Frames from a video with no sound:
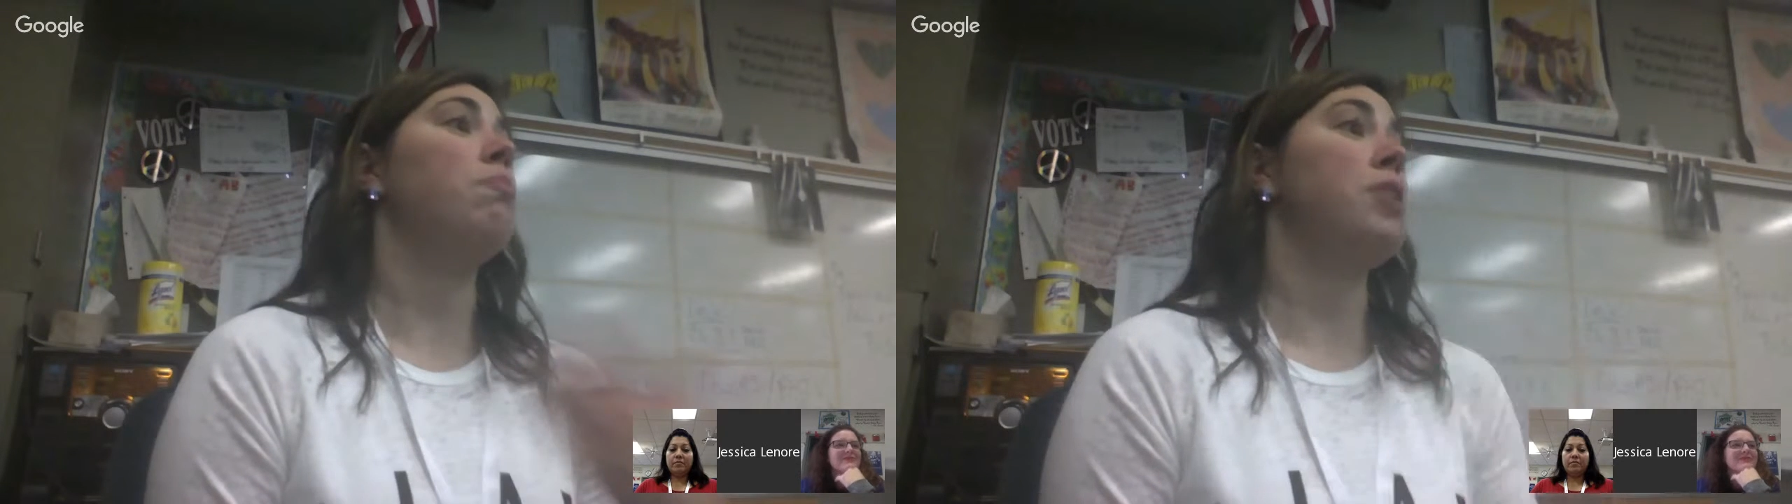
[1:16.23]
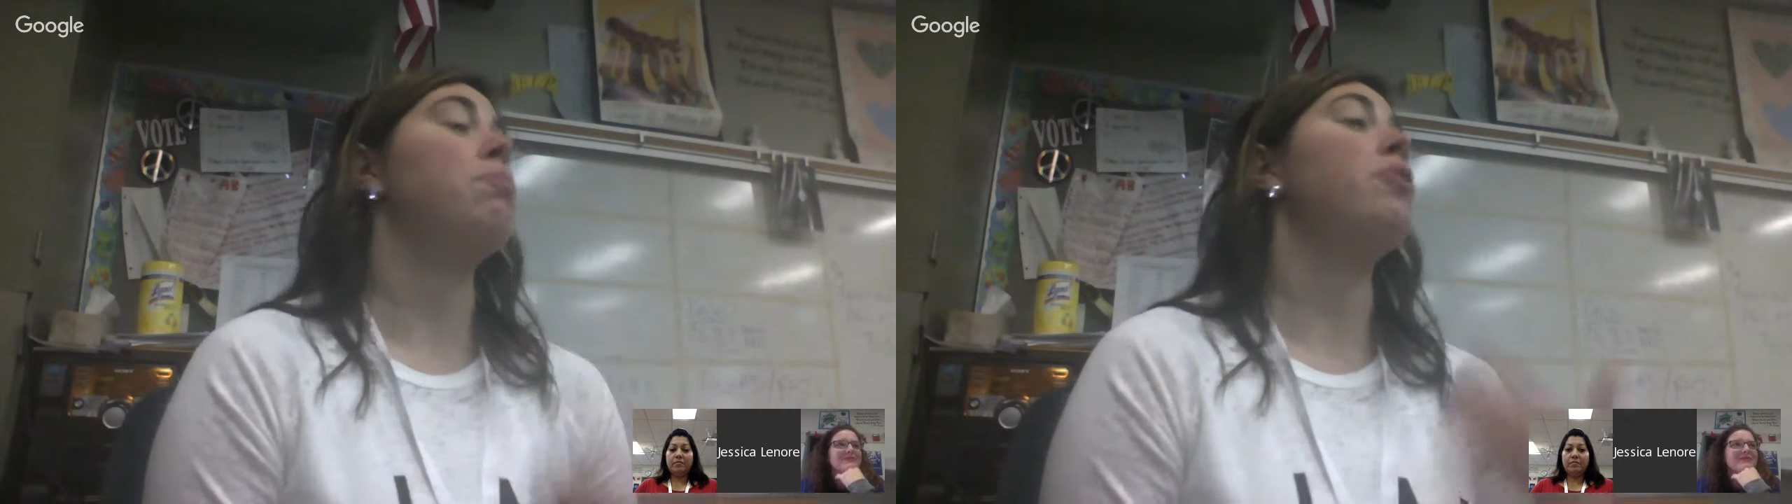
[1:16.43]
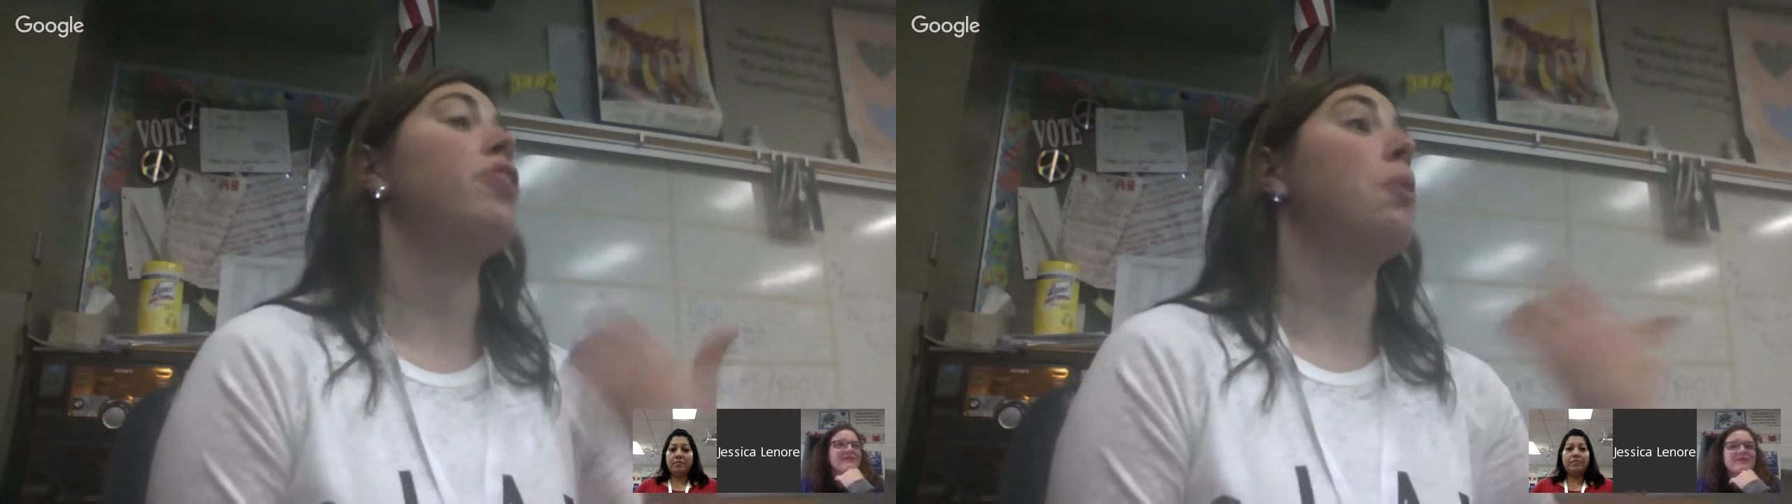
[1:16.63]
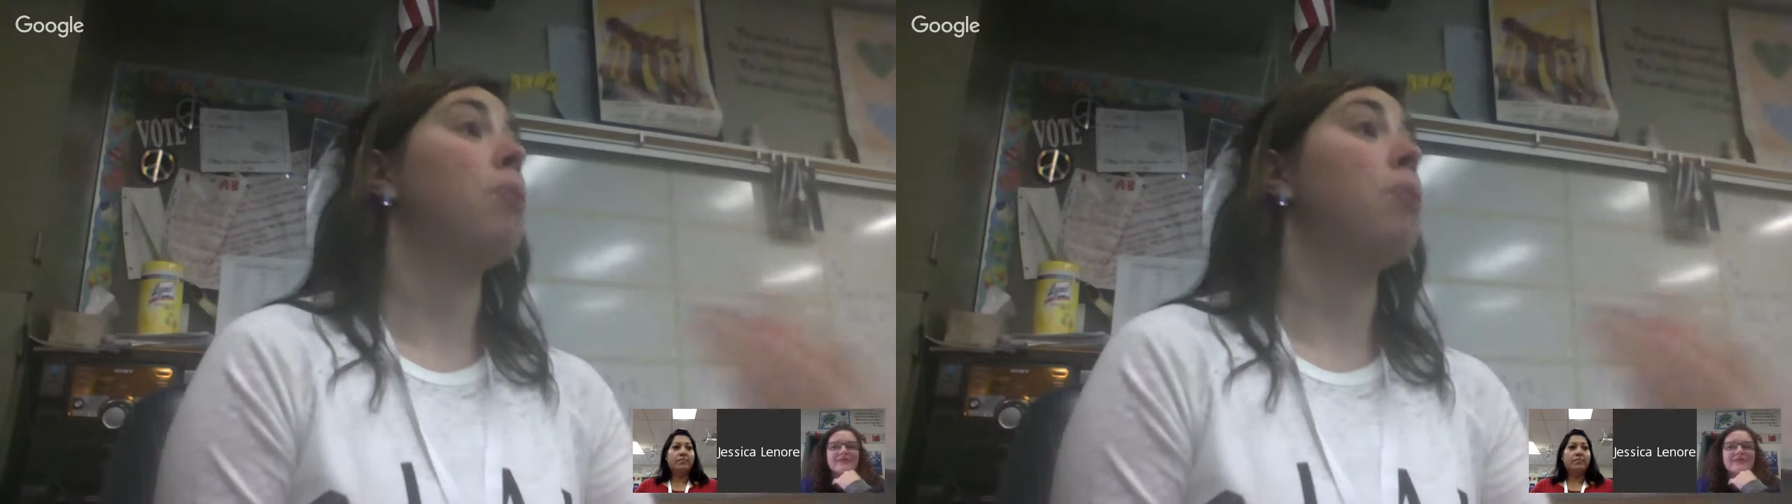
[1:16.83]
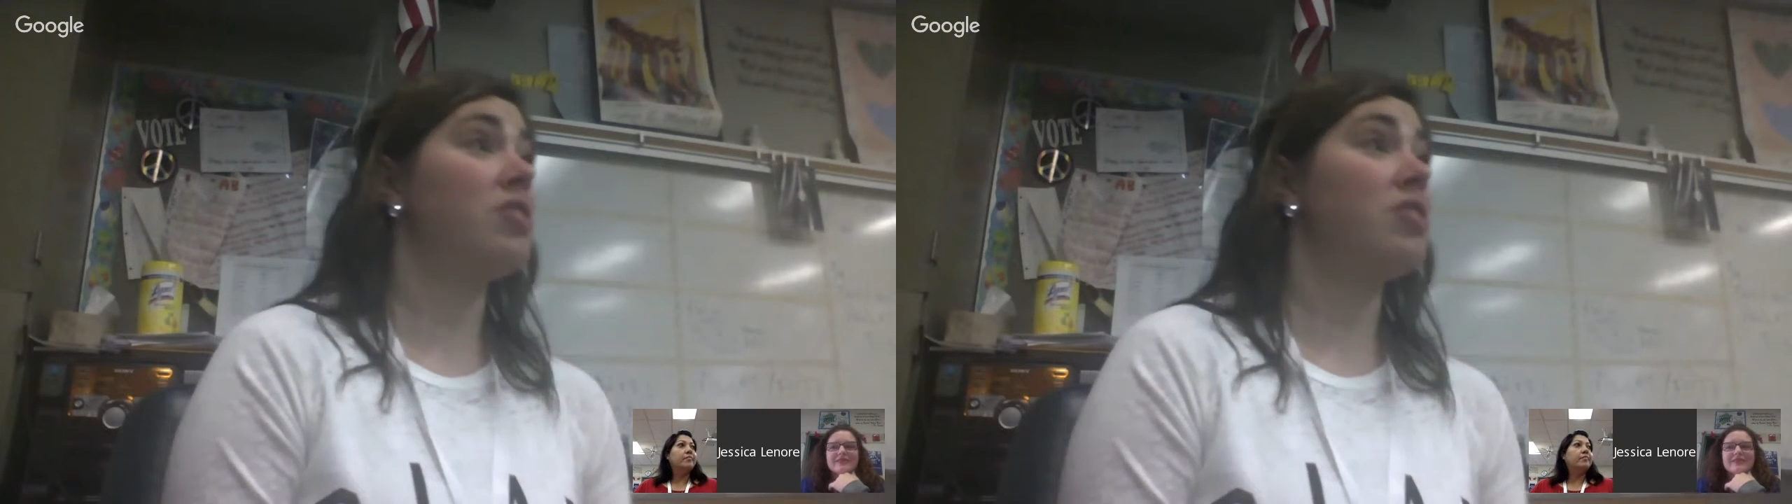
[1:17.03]
with the people
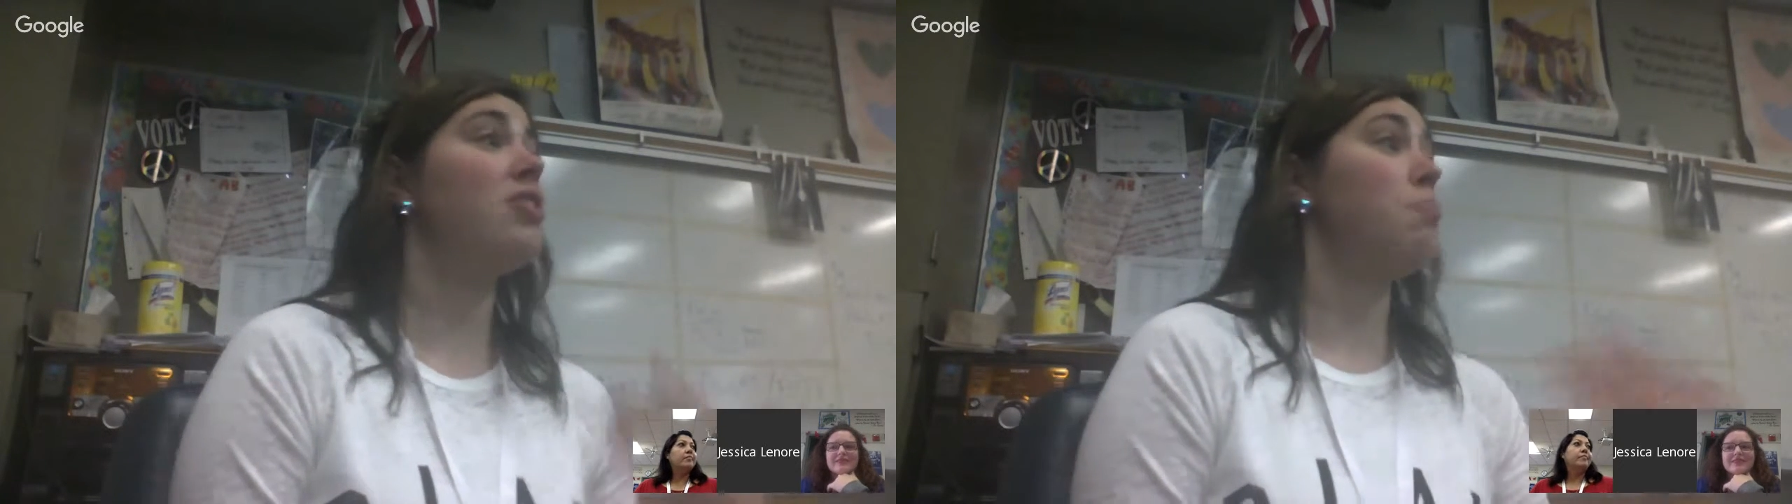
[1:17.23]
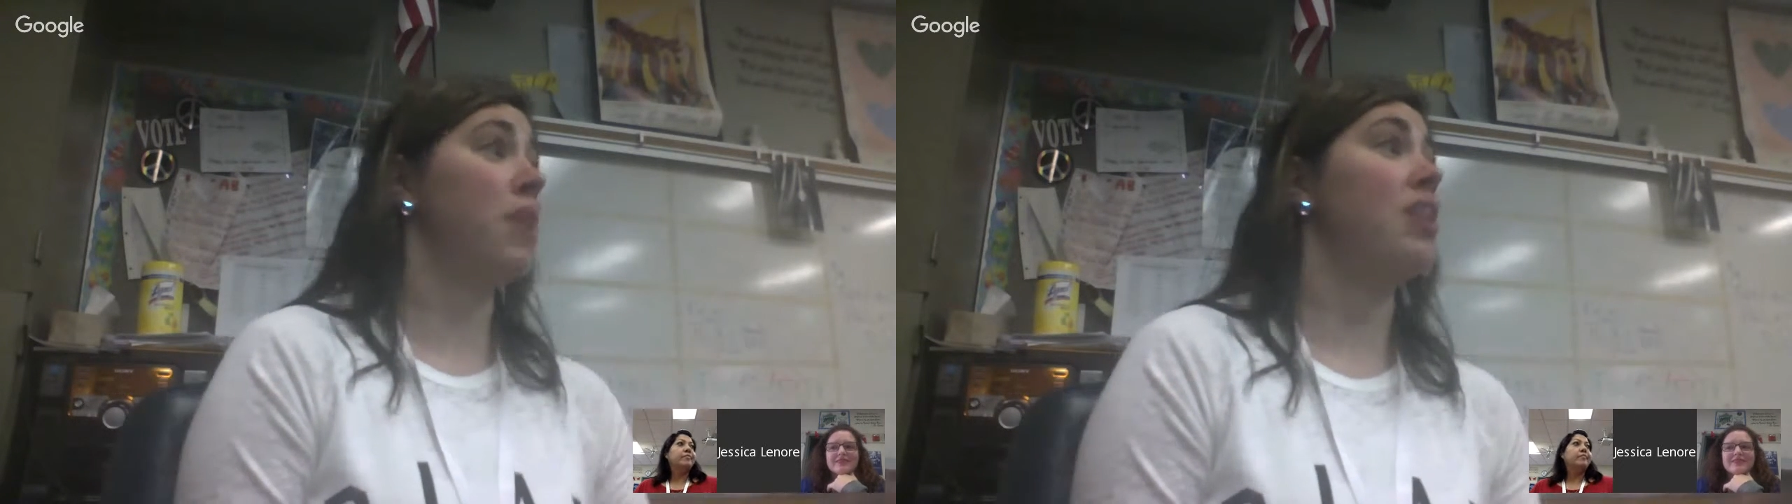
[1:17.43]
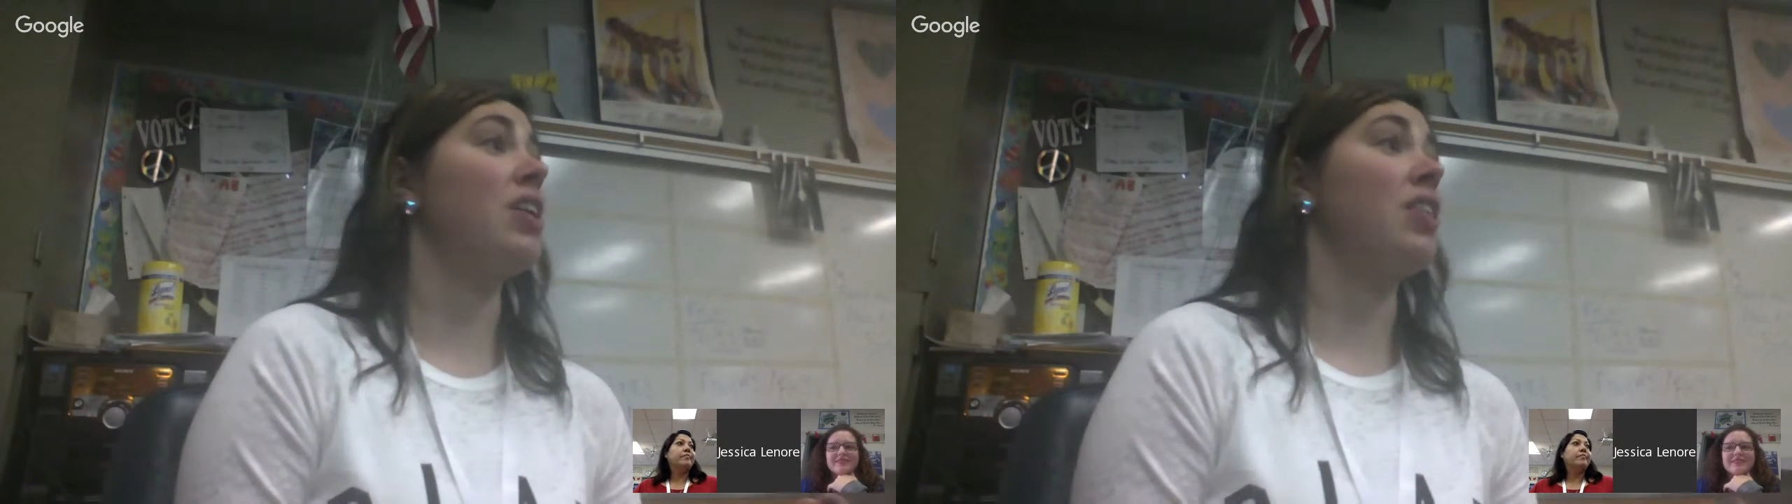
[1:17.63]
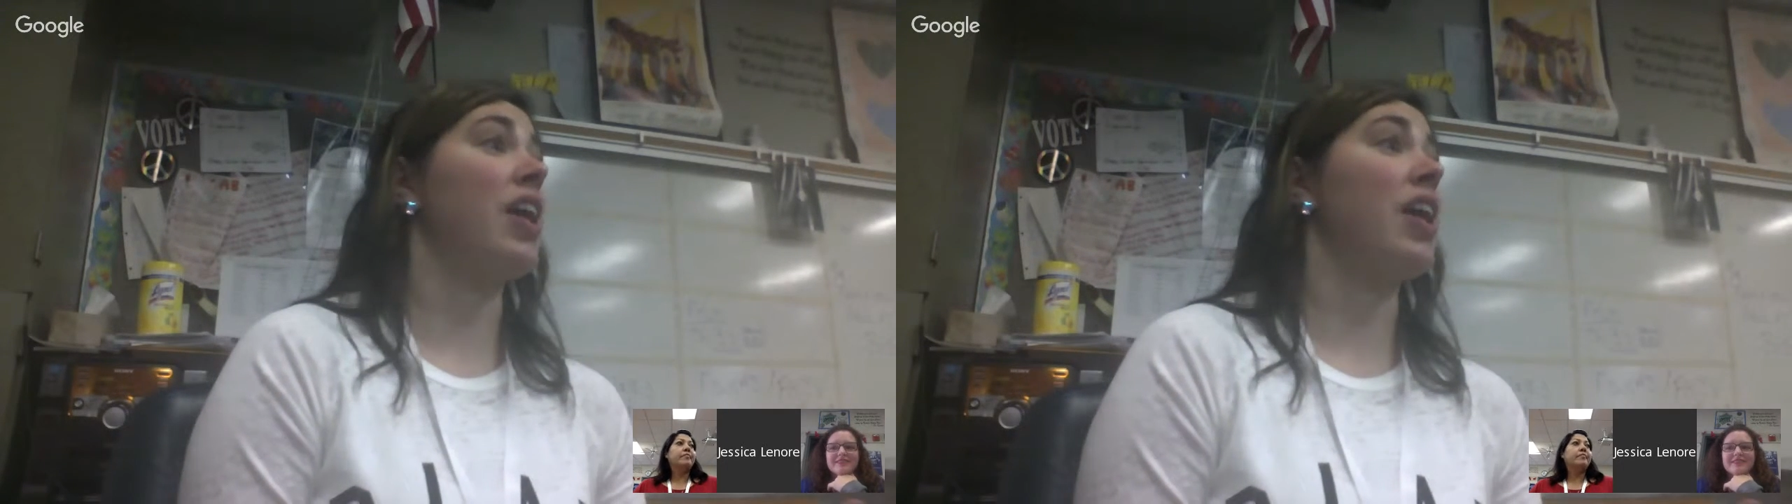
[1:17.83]
that are participating